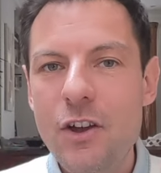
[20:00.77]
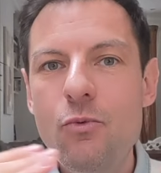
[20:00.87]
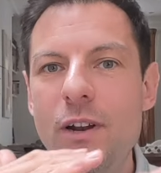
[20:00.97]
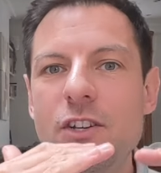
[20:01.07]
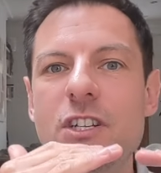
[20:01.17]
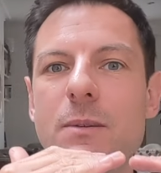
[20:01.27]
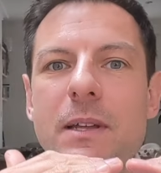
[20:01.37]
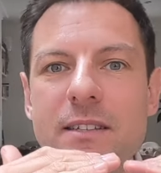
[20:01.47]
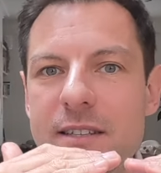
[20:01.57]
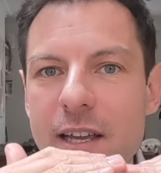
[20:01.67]
a relationship
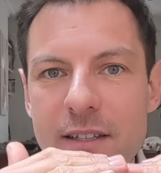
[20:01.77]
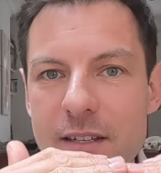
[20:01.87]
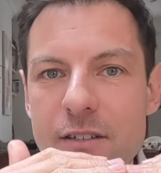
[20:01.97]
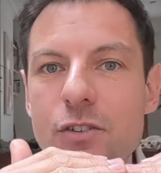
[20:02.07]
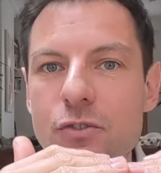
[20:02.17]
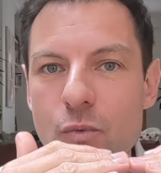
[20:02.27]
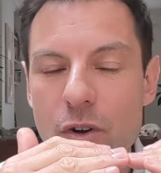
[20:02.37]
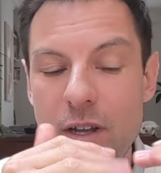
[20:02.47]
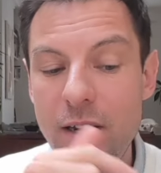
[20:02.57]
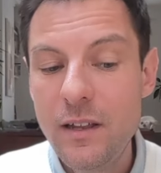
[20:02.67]
that stagnates doesn't
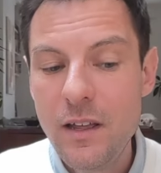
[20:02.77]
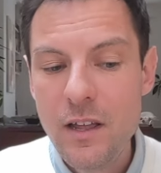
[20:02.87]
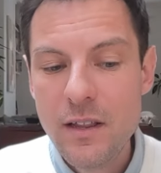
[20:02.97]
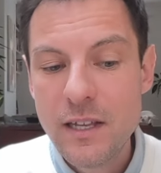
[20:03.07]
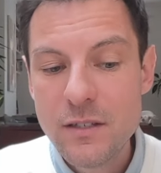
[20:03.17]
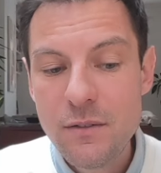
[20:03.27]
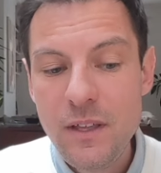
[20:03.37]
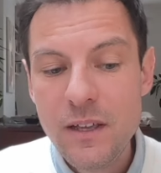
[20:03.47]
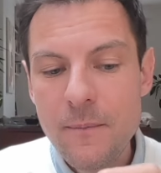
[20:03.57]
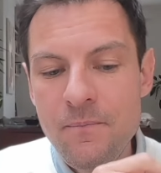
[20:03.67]
work. And that's the
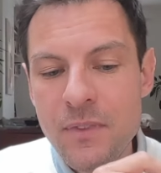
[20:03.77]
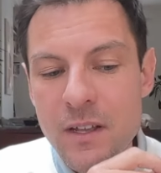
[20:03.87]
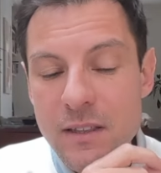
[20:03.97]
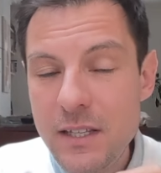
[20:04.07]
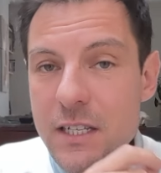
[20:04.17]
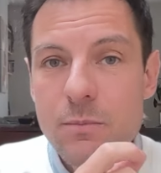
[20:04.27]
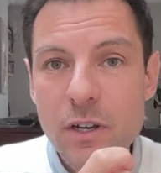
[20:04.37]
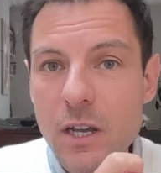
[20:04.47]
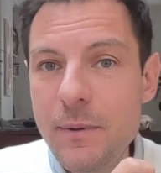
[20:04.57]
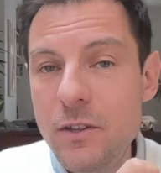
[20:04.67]
thing. This
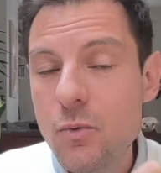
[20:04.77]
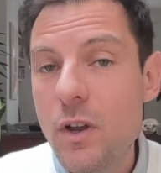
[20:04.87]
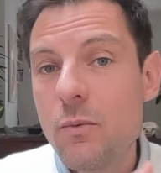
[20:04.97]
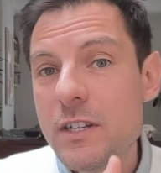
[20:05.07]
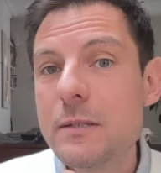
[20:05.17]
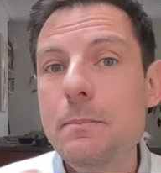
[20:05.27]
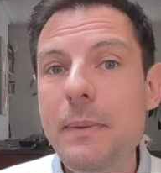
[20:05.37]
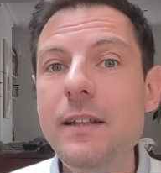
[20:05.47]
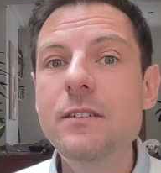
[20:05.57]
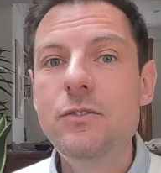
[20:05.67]
breakup, in a way, was
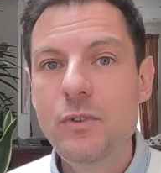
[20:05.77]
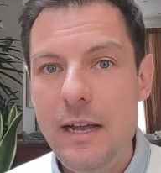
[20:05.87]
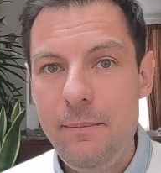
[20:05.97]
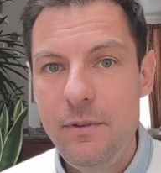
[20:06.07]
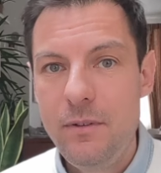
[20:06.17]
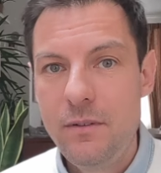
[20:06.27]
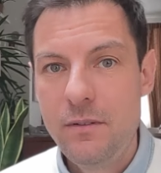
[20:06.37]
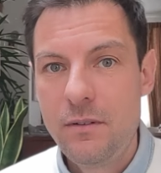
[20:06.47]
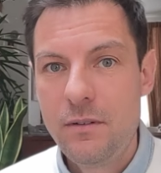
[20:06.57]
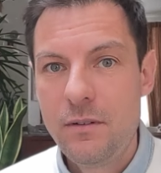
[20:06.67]
meant to happen,
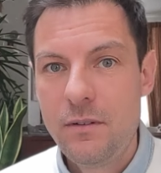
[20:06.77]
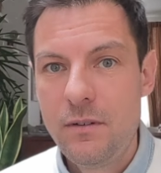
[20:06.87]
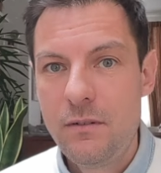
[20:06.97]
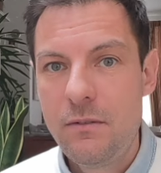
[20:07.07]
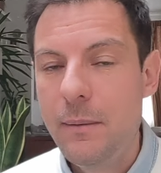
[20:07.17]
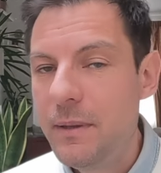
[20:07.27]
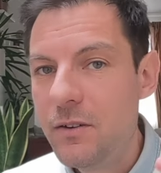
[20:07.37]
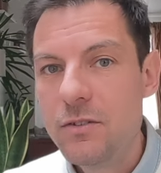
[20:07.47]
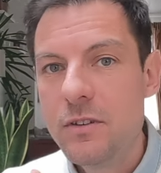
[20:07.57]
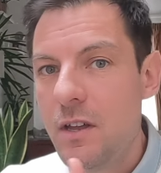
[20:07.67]
right?
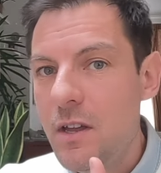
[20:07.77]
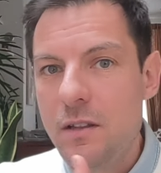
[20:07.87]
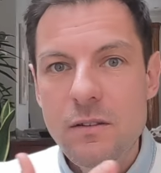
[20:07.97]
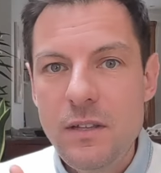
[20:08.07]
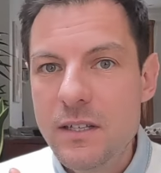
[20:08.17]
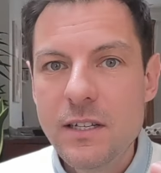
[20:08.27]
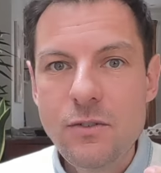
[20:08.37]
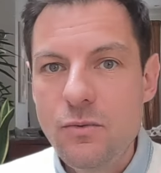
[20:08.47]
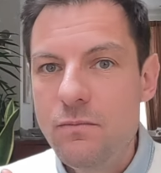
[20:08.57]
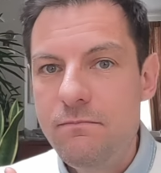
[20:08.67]
Because the things
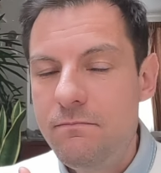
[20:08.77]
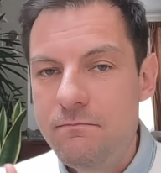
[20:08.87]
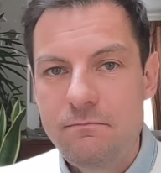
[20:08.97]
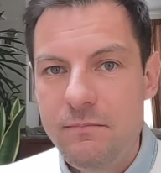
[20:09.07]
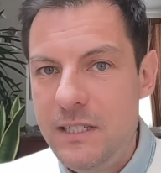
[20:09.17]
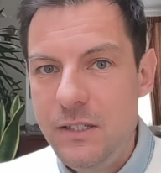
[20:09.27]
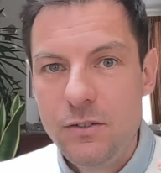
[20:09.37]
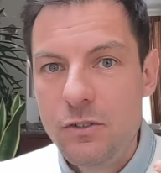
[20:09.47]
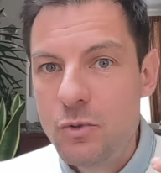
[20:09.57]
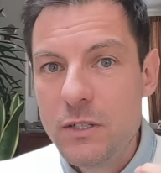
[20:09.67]
that you
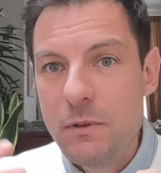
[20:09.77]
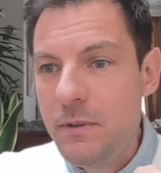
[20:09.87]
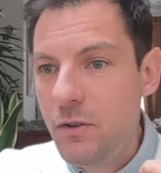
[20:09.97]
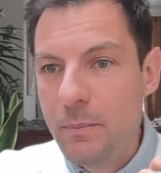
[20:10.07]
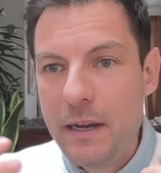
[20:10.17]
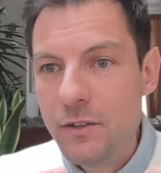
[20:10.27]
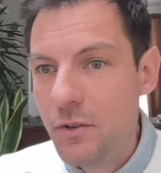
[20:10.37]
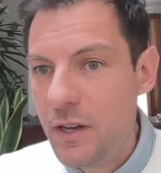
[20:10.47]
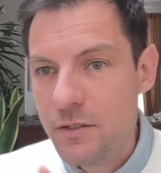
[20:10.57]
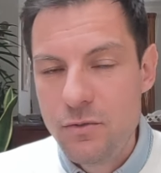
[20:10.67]
didn't address, maybe your
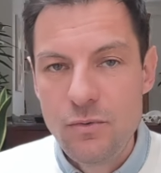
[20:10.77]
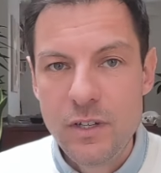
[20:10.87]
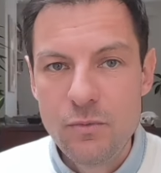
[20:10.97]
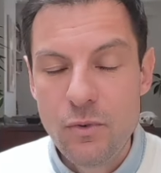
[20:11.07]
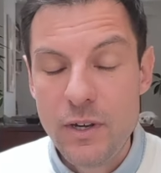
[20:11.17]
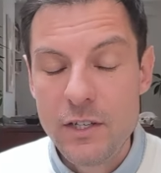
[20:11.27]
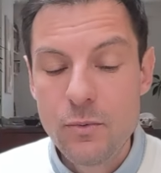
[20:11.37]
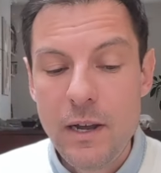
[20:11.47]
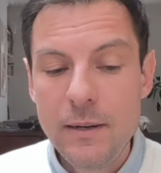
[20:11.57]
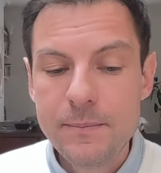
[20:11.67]
partner has to do that work as
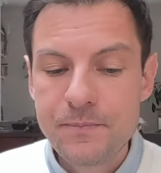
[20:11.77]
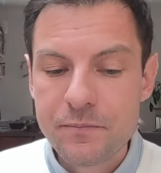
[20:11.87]
well,